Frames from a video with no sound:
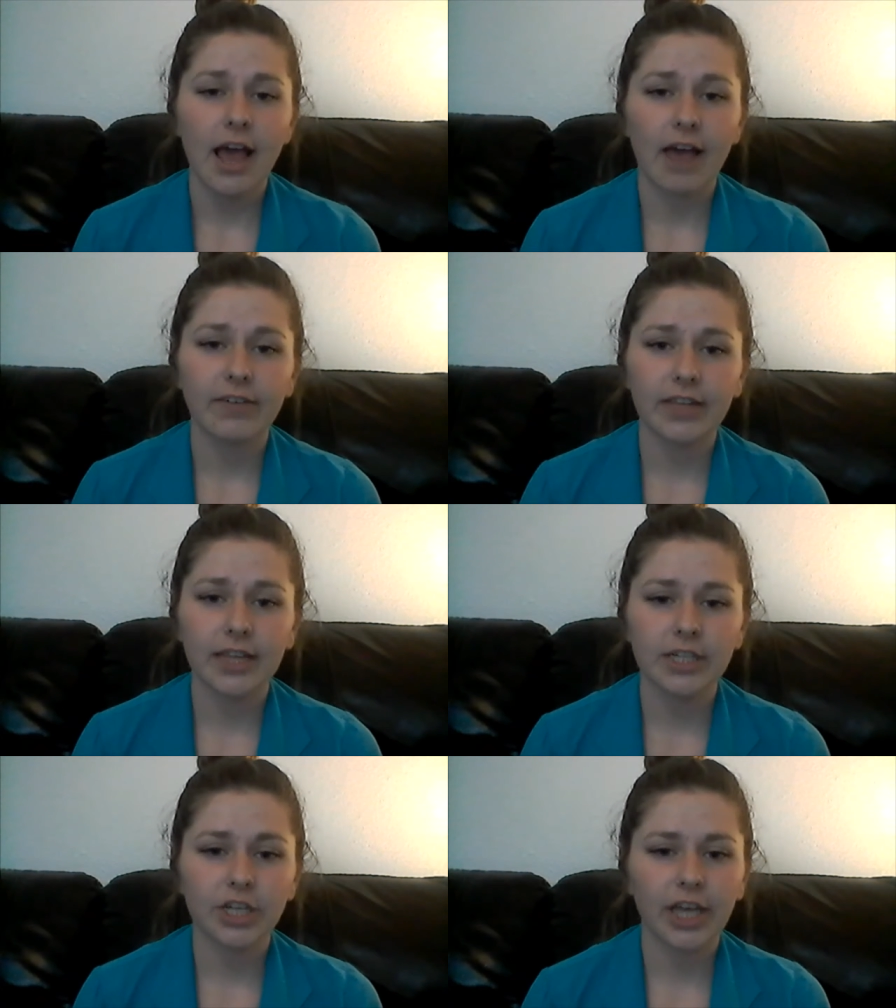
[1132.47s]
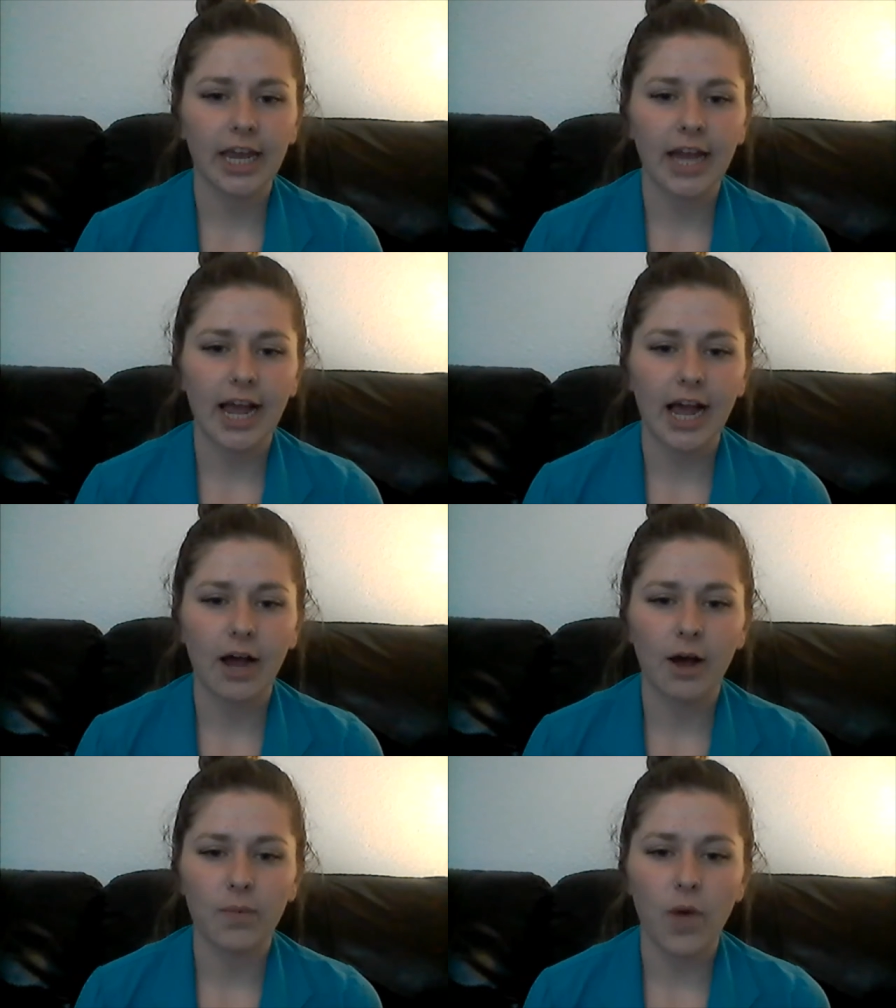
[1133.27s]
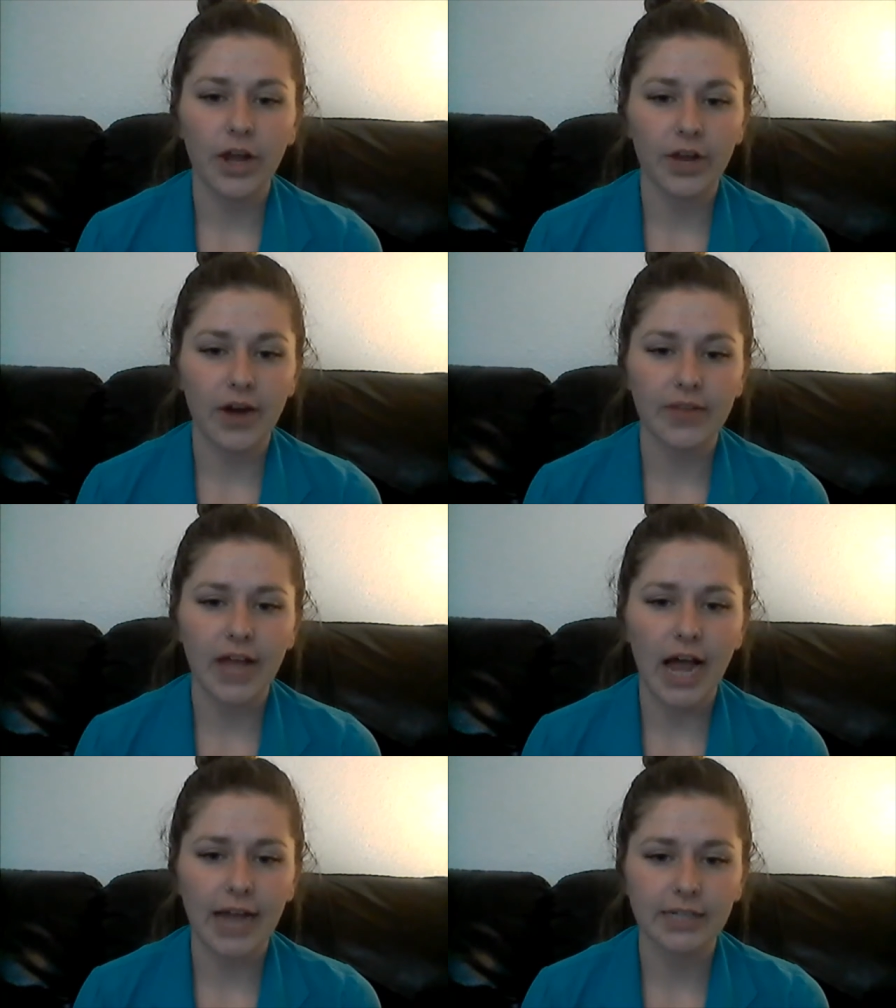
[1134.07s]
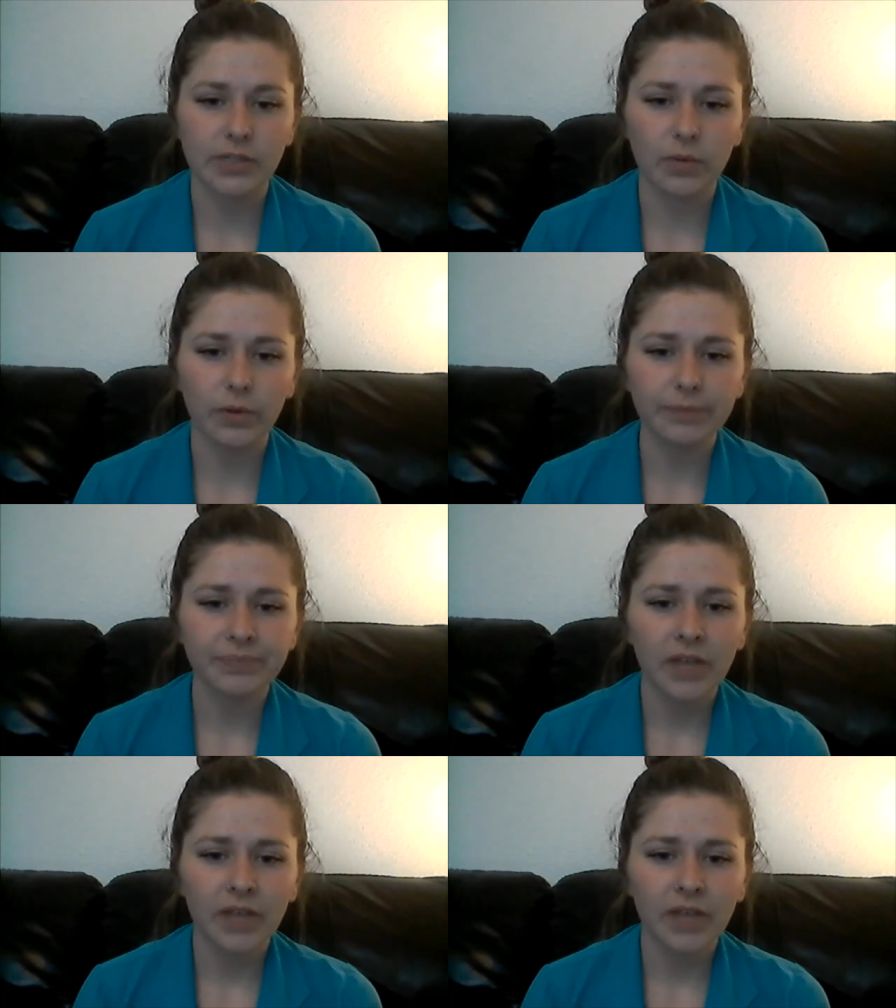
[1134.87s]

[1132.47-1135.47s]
everything they took in um, walking around the high school.